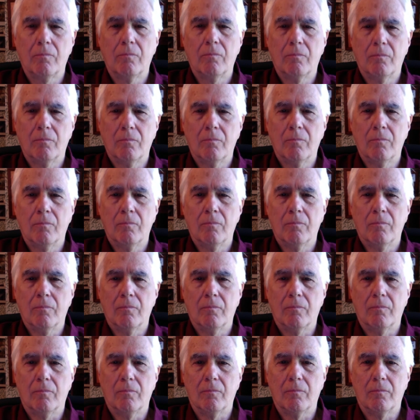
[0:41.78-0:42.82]

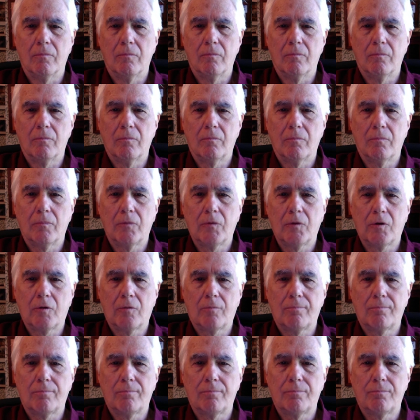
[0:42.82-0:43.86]

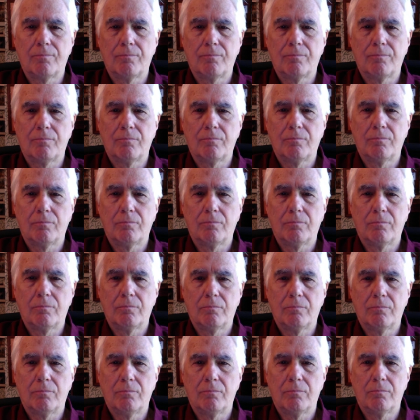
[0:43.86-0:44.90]

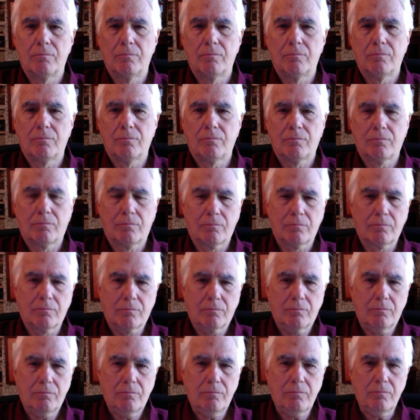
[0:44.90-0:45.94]

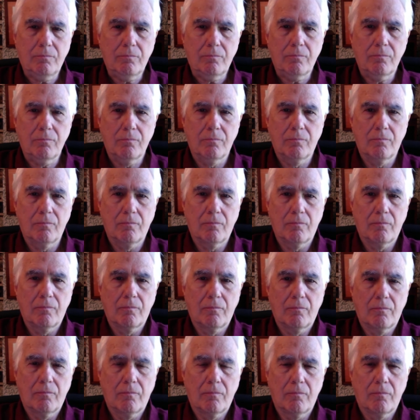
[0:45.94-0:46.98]

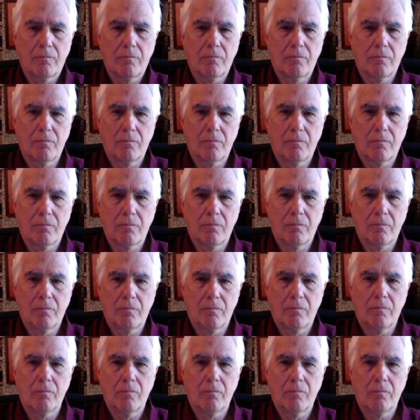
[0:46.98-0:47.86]
The person shown says nothing.